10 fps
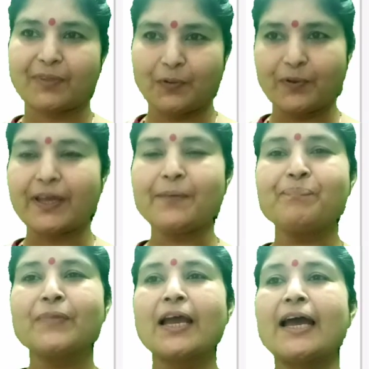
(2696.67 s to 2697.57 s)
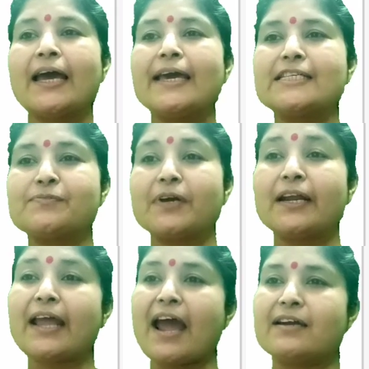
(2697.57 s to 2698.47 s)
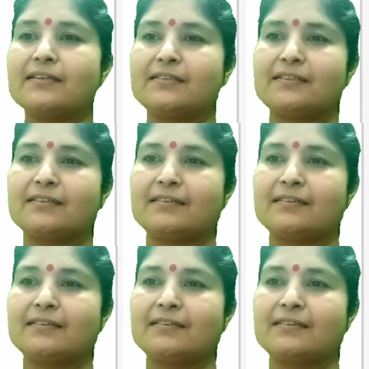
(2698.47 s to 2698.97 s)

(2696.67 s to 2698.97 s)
Okay. Iswaran added